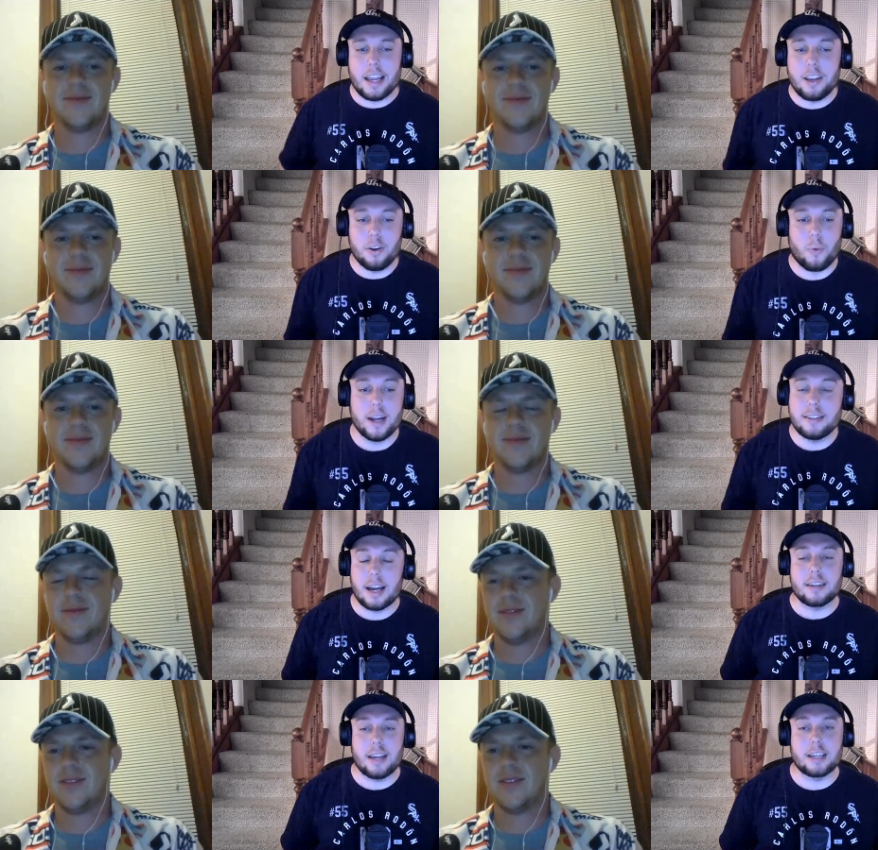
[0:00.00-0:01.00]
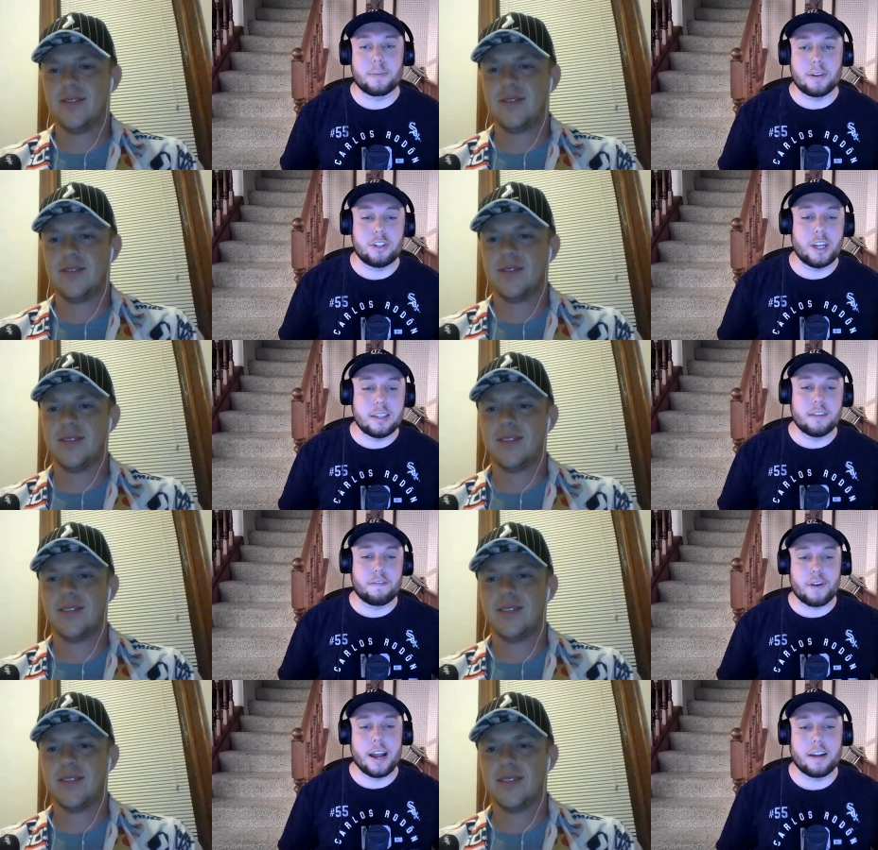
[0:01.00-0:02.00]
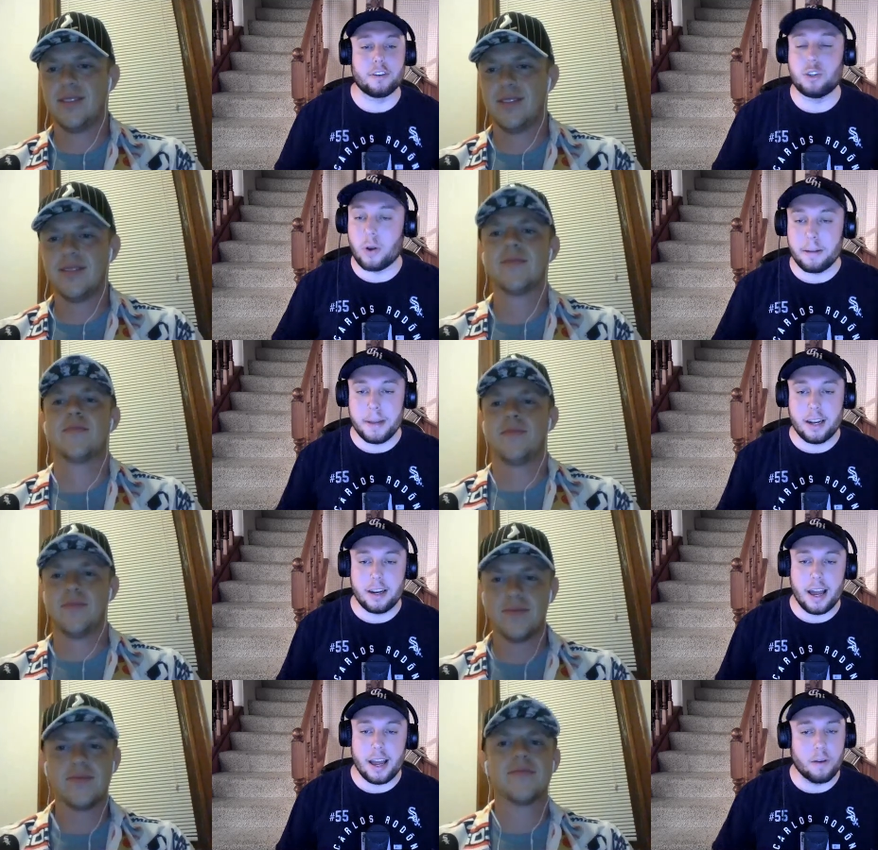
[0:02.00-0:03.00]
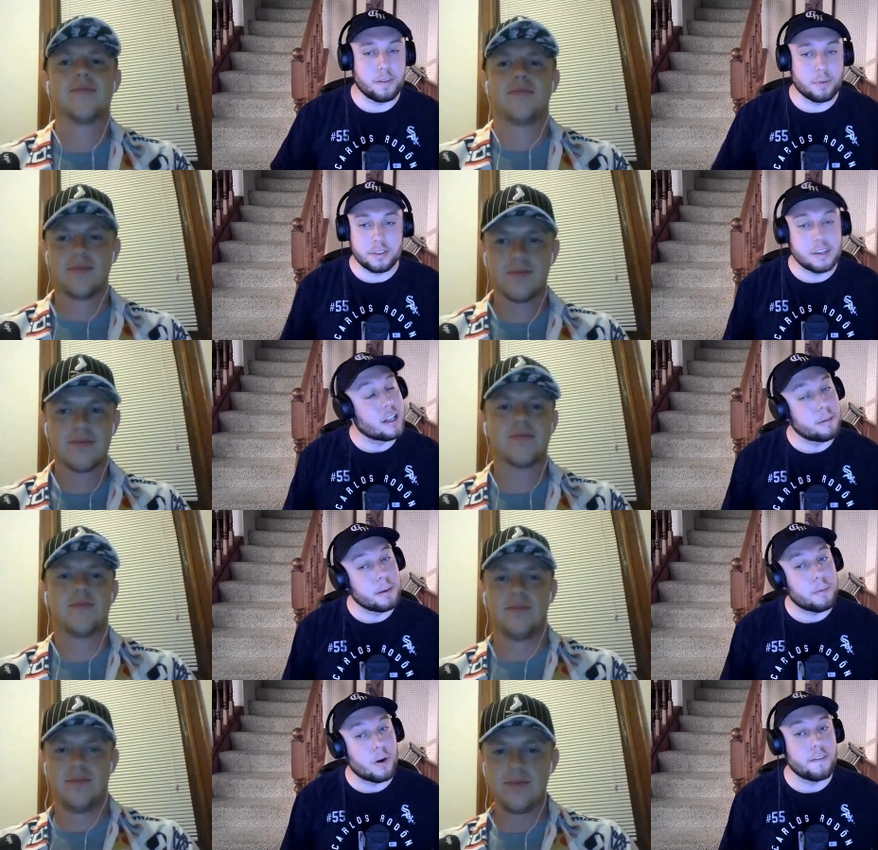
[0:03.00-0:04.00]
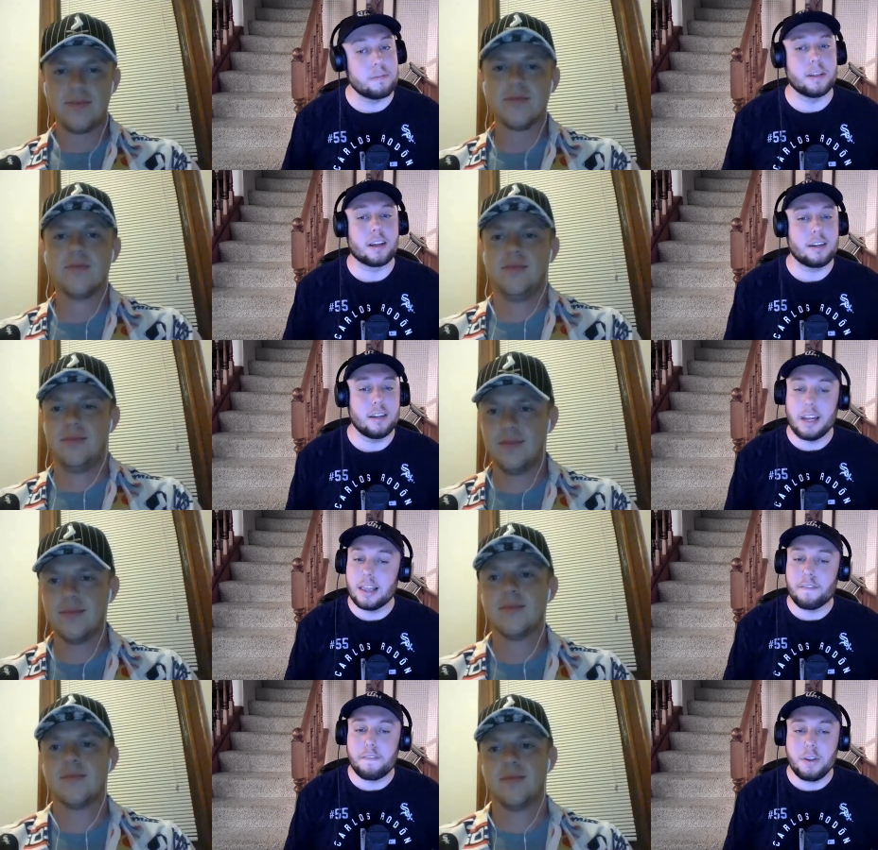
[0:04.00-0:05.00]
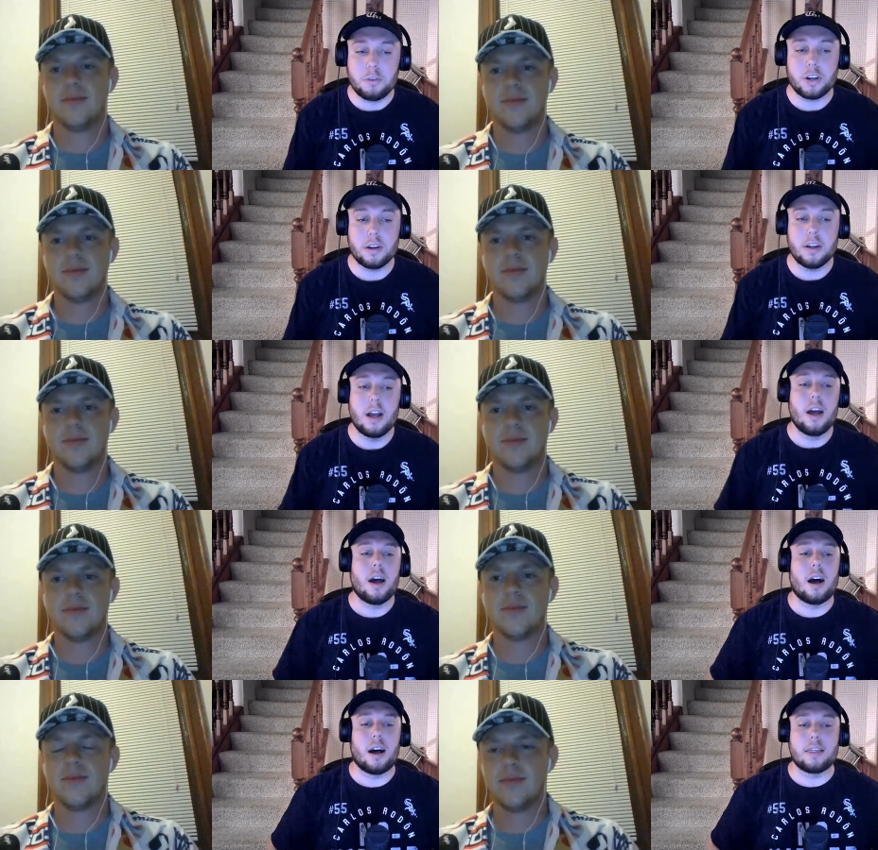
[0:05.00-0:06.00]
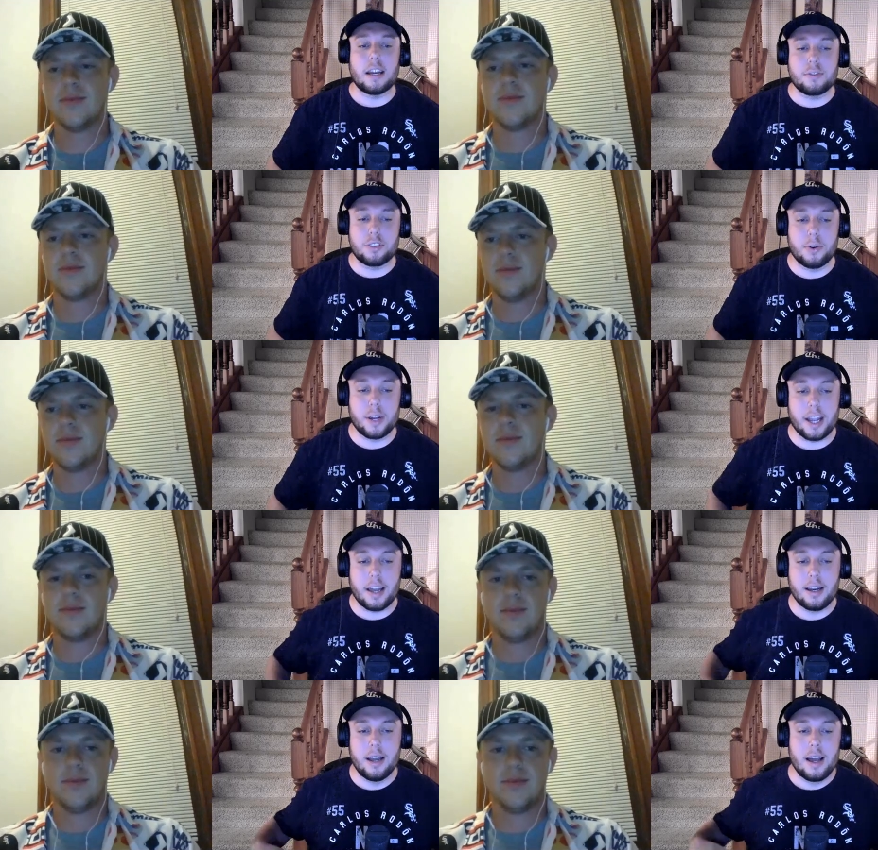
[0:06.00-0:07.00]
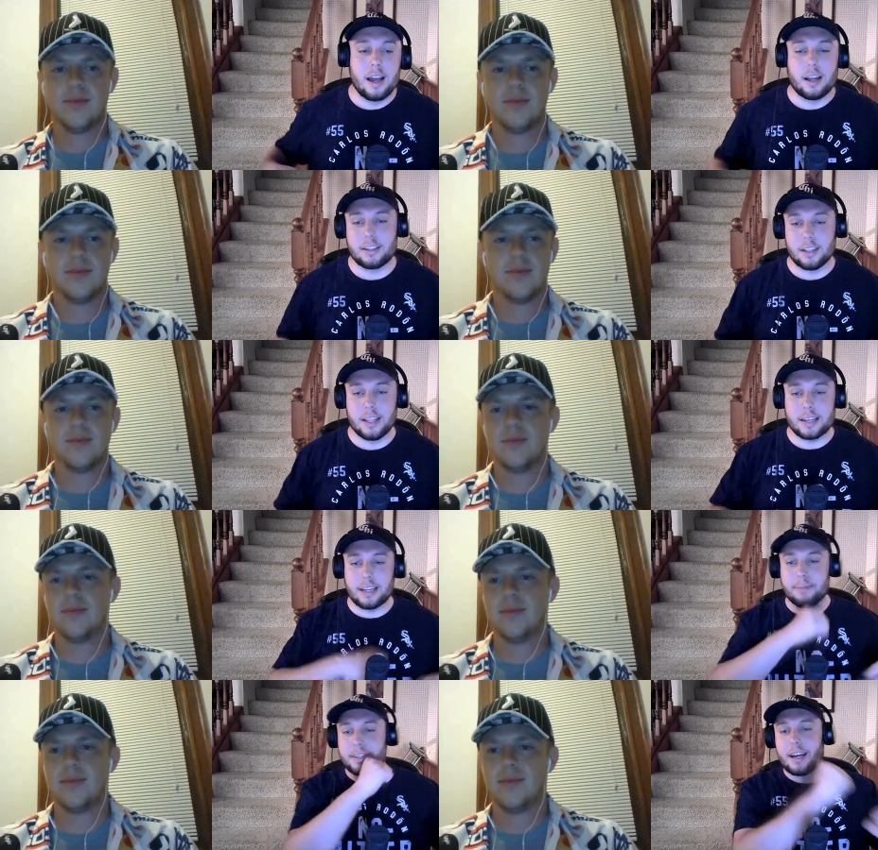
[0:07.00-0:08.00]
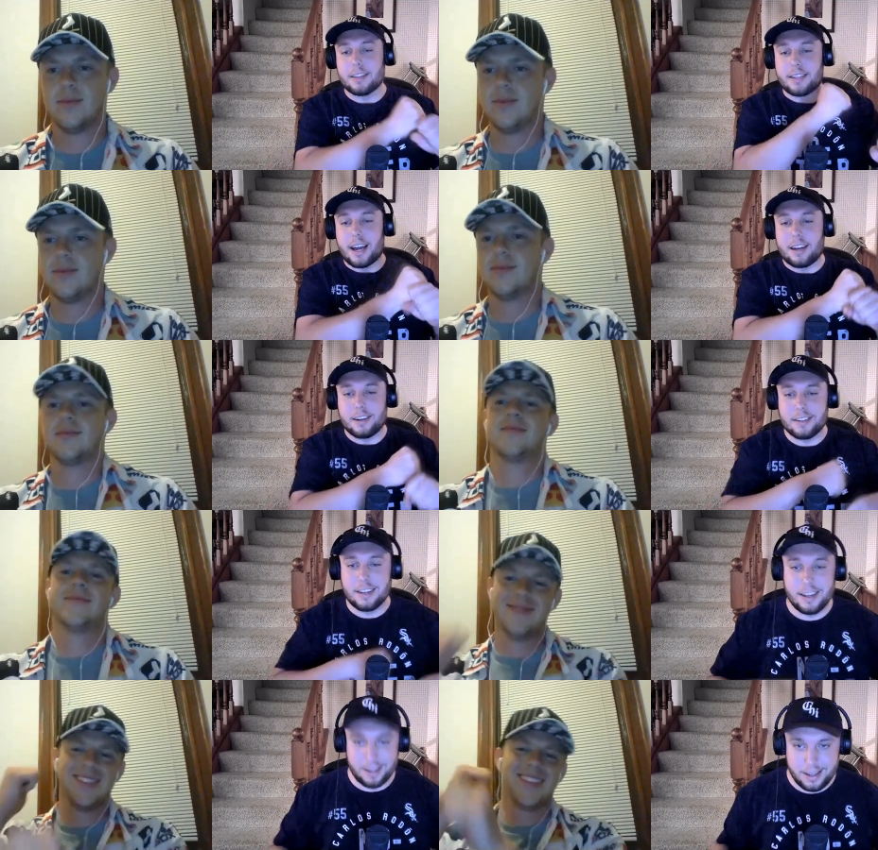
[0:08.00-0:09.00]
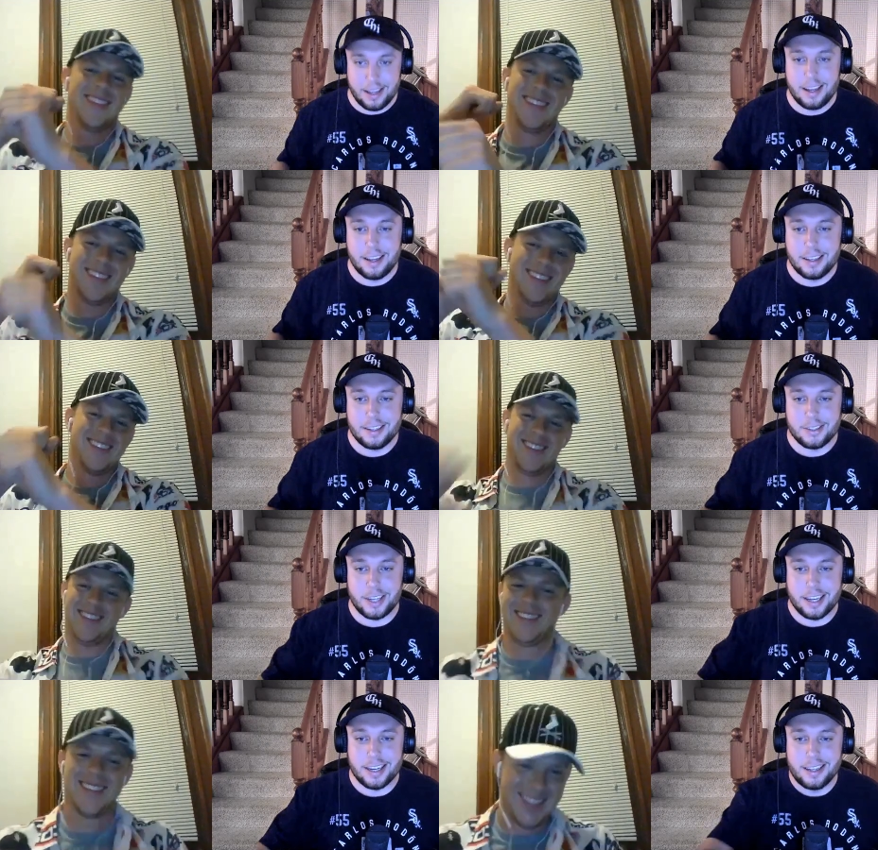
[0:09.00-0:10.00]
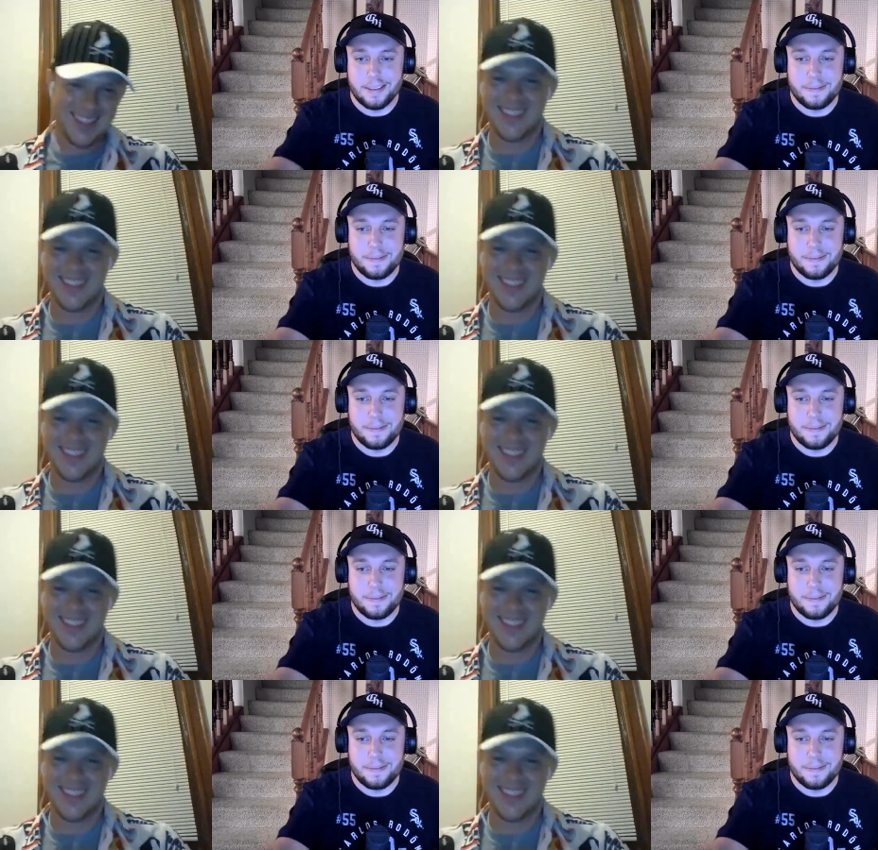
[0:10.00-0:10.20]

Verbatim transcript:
Speaker 1: Thank you to White Sox expert Jason Frank for joining me today. Hopefully we'll see a little bit more of them in the future. Thanks for tuning in. Until next time, Southsiders, see ya.